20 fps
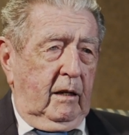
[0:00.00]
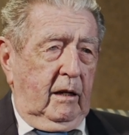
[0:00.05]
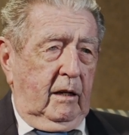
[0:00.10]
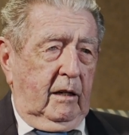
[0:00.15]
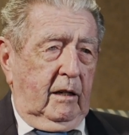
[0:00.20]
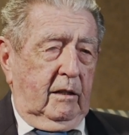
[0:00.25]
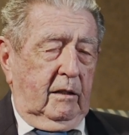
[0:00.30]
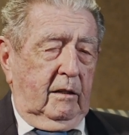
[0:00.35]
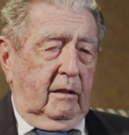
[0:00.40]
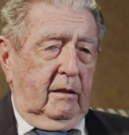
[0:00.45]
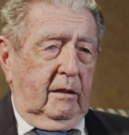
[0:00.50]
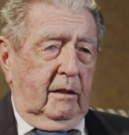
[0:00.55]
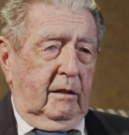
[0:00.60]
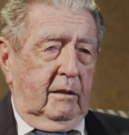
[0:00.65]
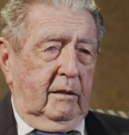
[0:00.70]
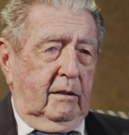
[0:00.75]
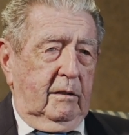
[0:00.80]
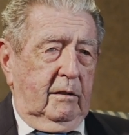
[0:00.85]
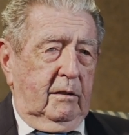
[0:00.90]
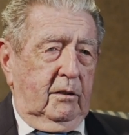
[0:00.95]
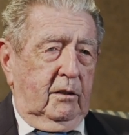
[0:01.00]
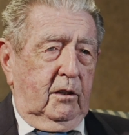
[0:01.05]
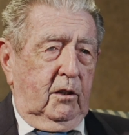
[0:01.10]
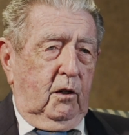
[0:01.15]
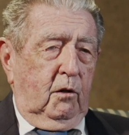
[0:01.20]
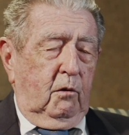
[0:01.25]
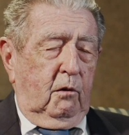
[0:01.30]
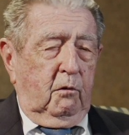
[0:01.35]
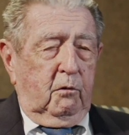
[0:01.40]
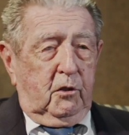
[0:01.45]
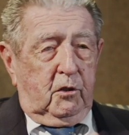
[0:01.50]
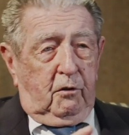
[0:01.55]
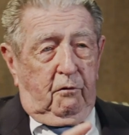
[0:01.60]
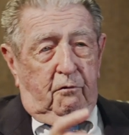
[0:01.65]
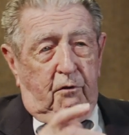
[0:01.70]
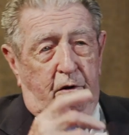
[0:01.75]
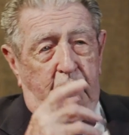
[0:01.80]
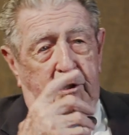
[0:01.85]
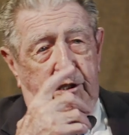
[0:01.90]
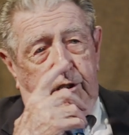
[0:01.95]
And, uh, you know, it was a
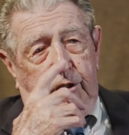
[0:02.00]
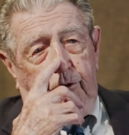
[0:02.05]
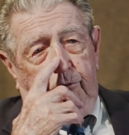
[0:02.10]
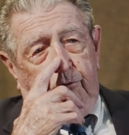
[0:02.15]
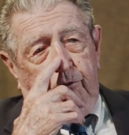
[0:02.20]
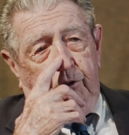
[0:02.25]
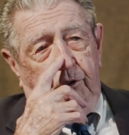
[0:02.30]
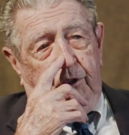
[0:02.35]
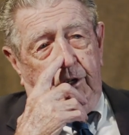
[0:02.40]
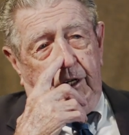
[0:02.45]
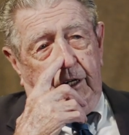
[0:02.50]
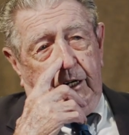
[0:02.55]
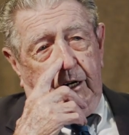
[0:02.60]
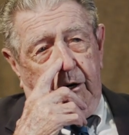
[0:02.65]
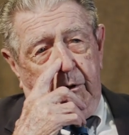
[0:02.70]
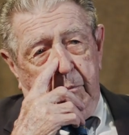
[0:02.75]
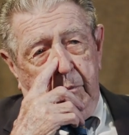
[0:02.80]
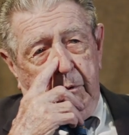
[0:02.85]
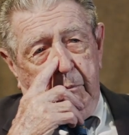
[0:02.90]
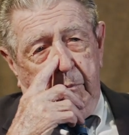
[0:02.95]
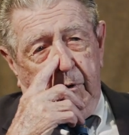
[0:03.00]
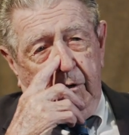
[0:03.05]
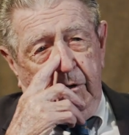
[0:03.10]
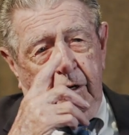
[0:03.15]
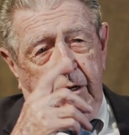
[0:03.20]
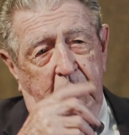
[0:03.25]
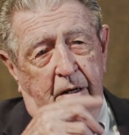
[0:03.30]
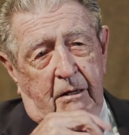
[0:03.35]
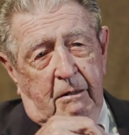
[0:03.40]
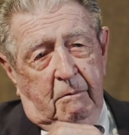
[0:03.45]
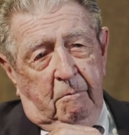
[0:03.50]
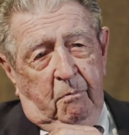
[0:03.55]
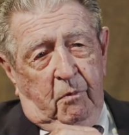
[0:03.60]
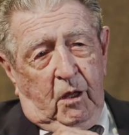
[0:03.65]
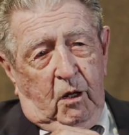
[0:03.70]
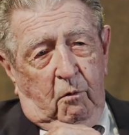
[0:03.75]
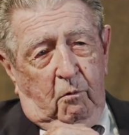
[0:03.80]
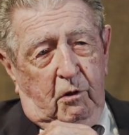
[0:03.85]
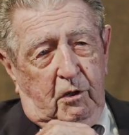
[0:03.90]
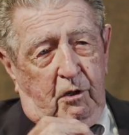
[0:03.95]
very different thing. I remember
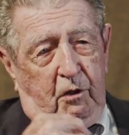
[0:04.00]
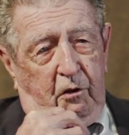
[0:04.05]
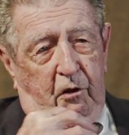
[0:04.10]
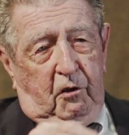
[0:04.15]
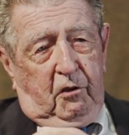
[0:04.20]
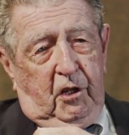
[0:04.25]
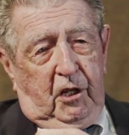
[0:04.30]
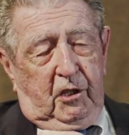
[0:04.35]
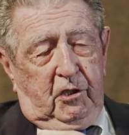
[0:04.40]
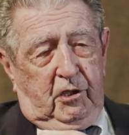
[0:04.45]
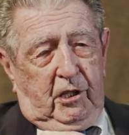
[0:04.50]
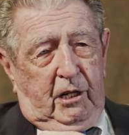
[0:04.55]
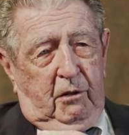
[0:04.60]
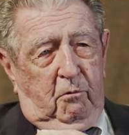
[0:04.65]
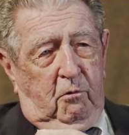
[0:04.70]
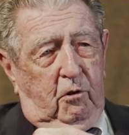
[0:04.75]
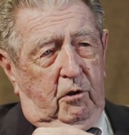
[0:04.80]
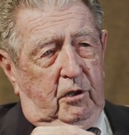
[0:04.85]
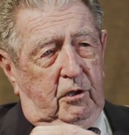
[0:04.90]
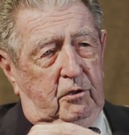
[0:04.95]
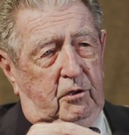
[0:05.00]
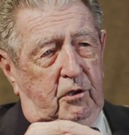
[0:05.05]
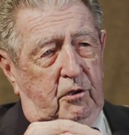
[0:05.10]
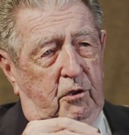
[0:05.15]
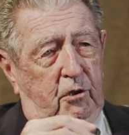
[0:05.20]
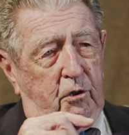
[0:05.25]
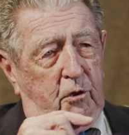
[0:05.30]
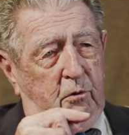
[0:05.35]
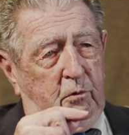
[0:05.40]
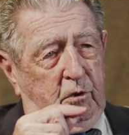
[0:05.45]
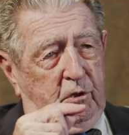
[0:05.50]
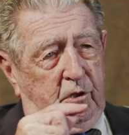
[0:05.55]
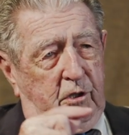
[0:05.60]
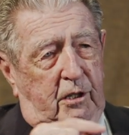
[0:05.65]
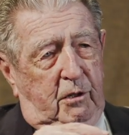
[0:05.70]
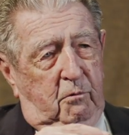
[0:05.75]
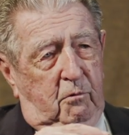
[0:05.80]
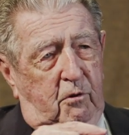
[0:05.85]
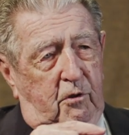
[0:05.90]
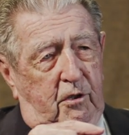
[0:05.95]
one of the things I wanted to do was
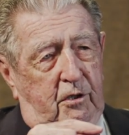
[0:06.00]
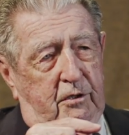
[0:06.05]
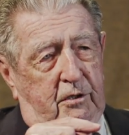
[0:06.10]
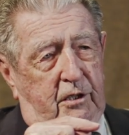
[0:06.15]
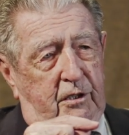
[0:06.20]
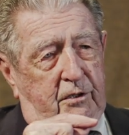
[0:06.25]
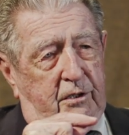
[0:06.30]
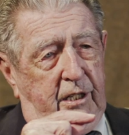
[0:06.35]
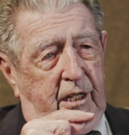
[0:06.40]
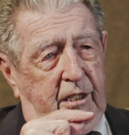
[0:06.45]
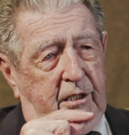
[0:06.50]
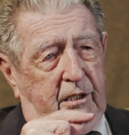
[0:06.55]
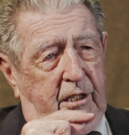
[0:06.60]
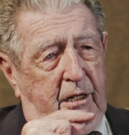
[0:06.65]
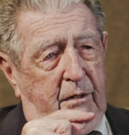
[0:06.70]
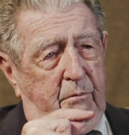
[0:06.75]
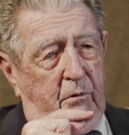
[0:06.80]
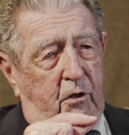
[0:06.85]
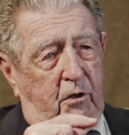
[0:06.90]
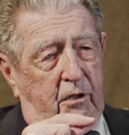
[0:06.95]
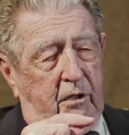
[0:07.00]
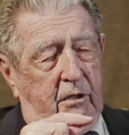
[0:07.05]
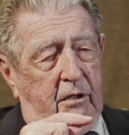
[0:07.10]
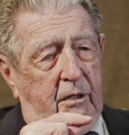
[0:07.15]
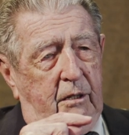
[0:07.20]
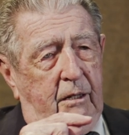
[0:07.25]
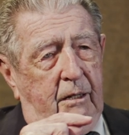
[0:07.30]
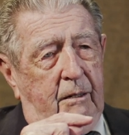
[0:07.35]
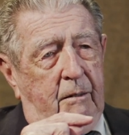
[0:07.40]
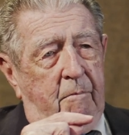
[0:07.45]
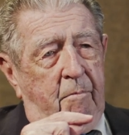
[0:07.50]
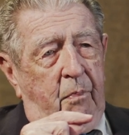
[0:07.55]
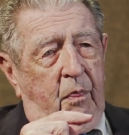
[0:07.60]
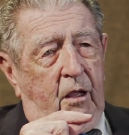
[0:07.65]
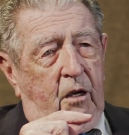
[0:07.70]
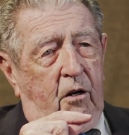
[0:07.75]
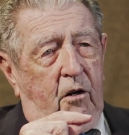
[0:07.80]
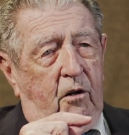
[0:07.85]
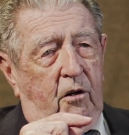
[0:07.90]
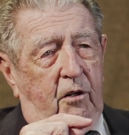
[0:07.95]
I wanted to take them on
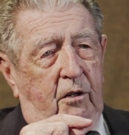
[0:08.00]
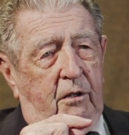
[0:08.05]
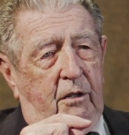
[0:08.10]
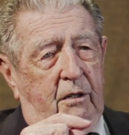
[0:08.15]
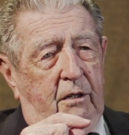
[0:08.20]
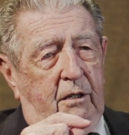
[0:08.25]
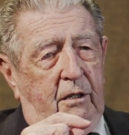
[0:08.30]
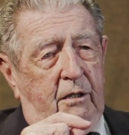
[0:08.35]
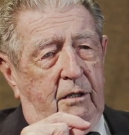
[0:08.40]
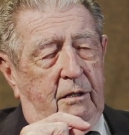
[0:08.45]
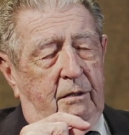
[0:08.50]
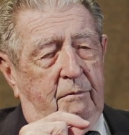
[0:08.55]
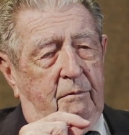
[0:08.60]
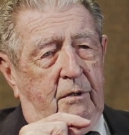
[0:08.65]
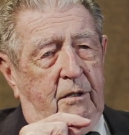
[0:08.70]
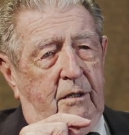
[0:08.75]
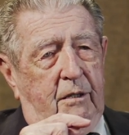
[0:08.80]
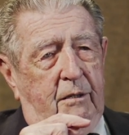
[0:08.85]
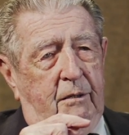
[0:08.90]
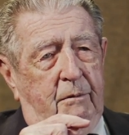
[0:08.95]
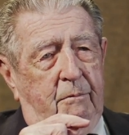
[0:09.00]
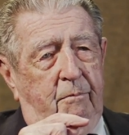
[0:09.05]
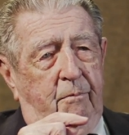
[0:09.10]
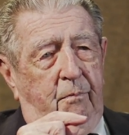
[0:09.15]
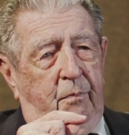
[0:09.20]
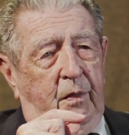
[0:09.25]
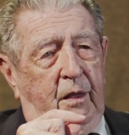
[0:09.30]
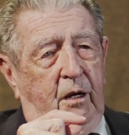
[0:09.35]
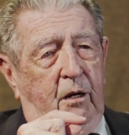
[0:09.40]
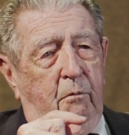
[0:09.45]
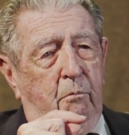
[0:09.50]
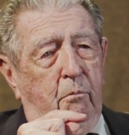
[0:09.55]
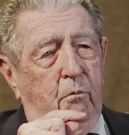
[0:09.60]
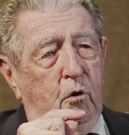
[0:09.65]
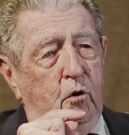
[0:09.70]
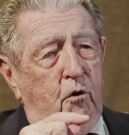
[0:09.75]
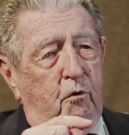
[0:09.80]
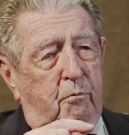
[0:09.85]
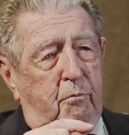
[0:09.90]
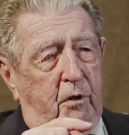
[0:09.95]
a, on a, a, um, a
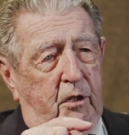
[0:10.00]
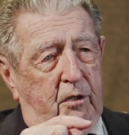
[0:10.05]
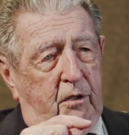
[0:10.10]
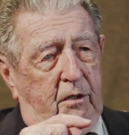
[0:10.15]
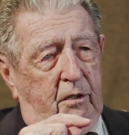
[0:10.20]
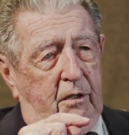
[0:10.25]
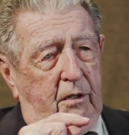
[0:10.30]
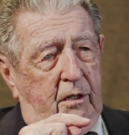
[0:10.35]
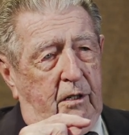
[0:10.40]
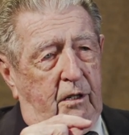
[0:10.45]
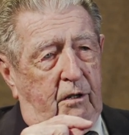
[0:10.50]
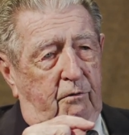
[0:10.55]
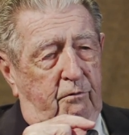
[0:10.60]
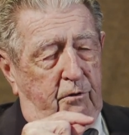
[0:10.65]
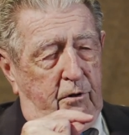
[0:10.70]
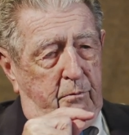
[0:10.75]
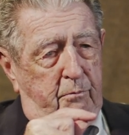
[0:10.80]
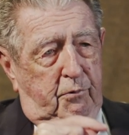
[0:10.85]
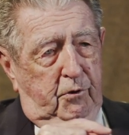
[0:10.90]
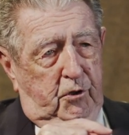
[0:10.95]
movement from